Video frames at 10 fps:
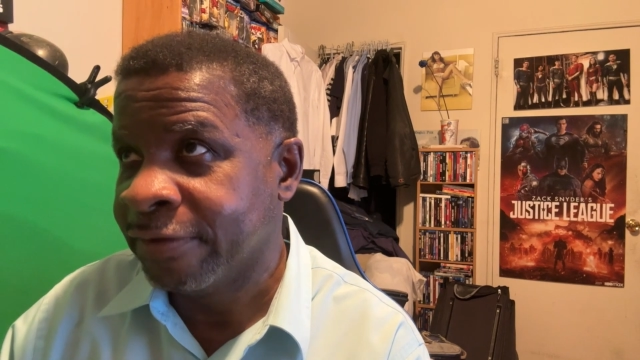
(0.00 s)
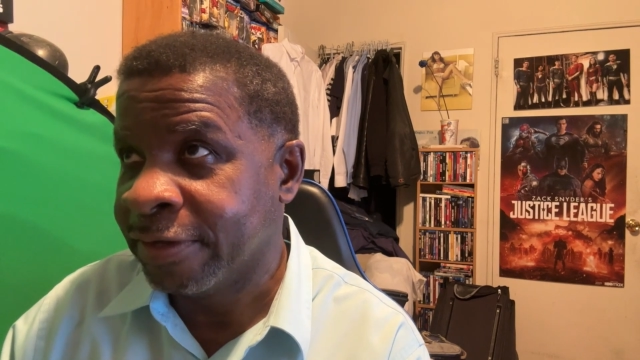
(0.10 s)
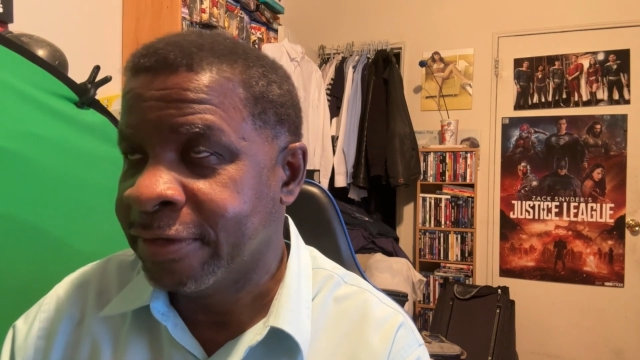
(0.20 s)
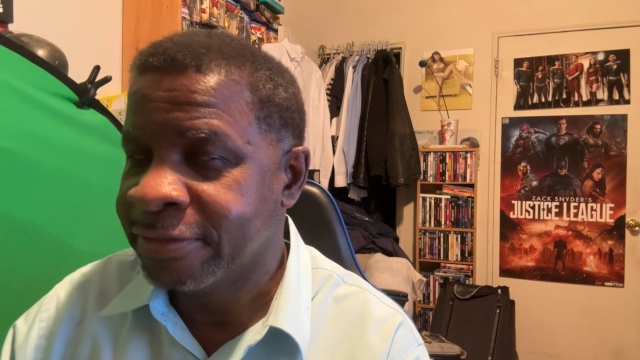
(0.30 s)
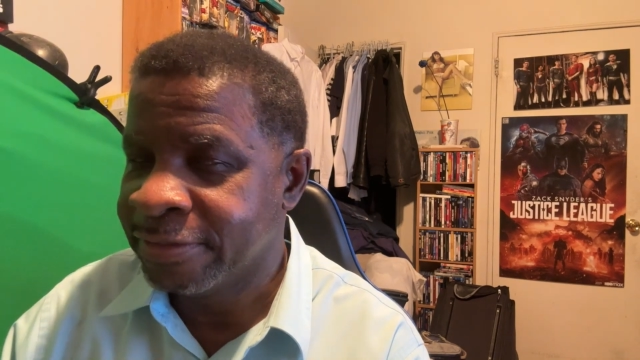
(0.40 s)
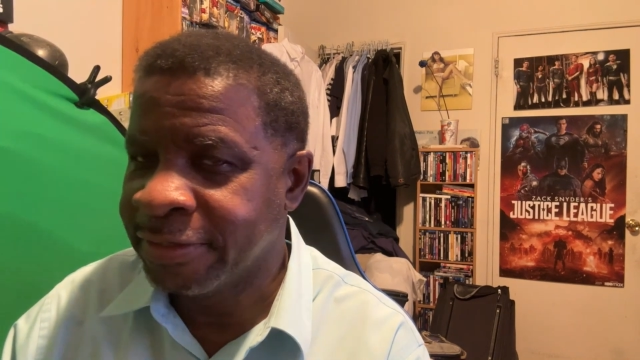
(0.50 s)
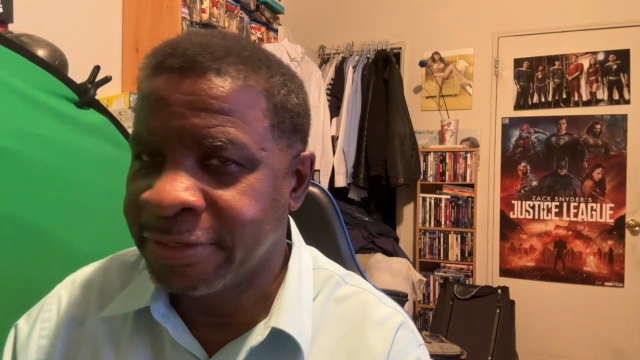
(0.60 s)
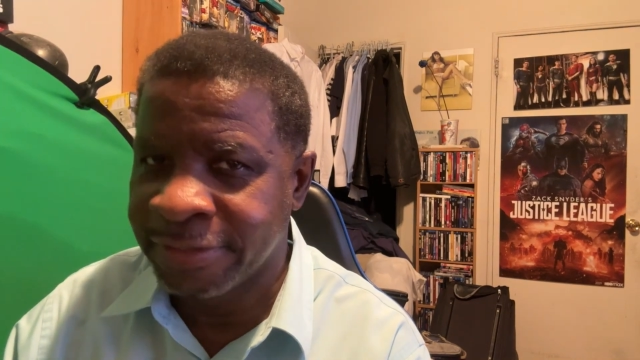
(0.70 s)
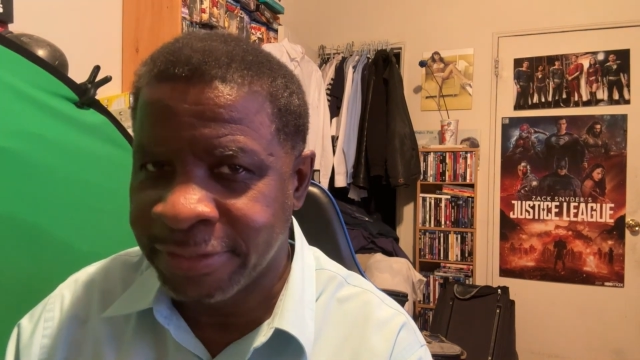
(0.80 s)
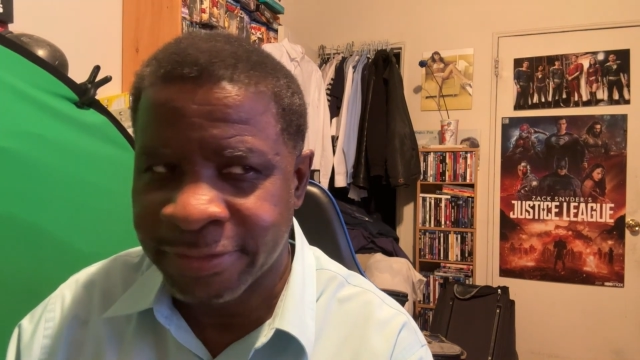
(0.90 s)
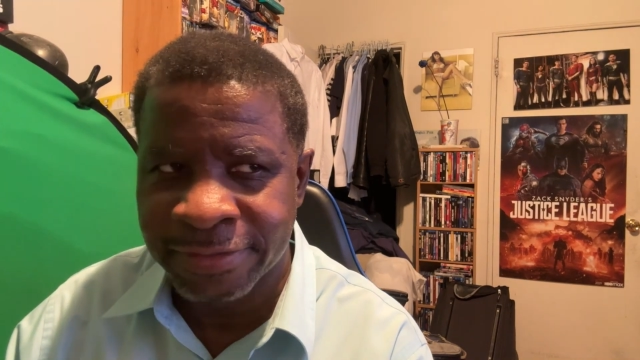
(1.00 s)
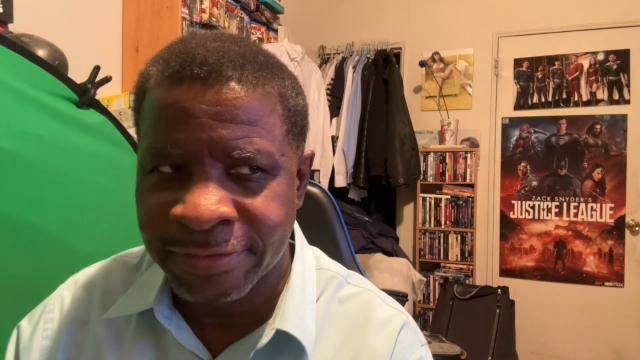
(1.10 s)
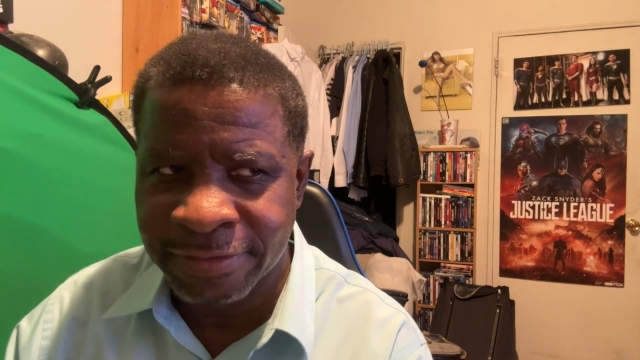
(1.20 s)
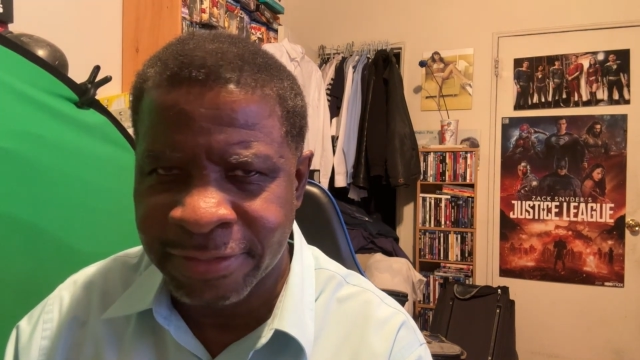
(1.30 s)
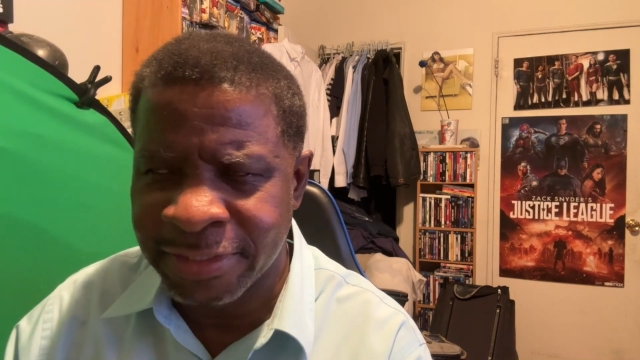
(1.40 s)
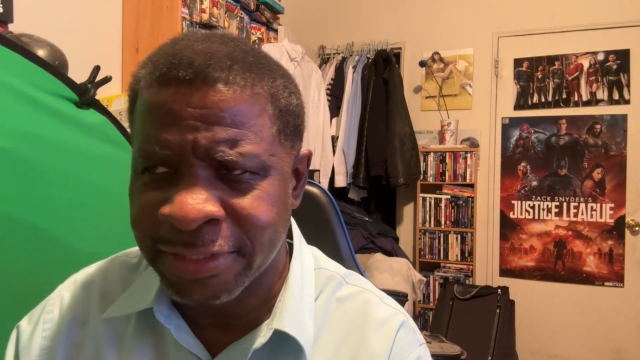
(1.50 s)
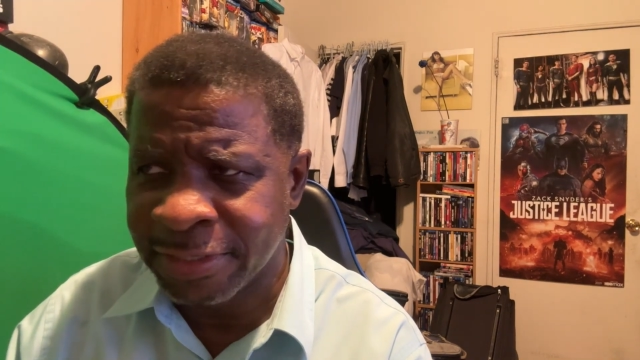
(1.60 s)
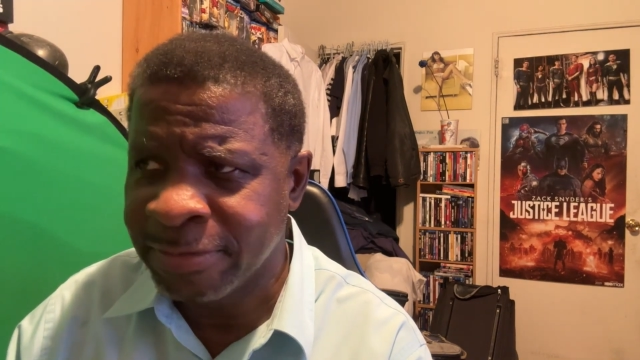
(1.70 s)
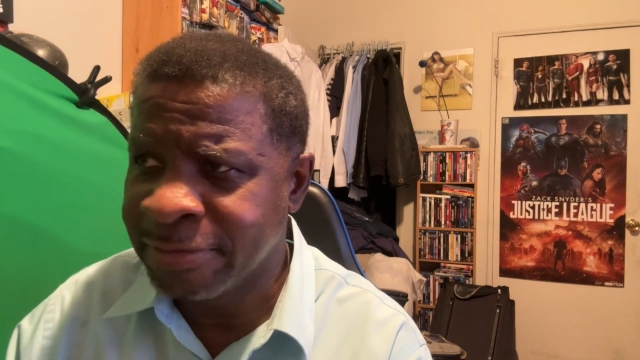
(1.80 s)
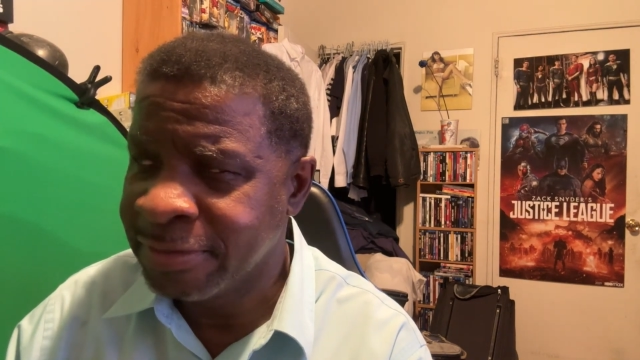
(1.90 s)
Okay, so that
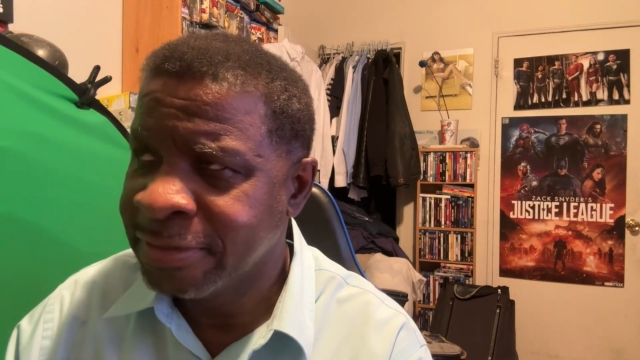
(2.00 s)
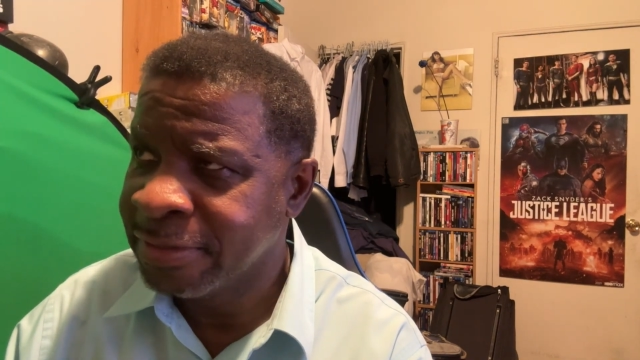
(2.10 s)
was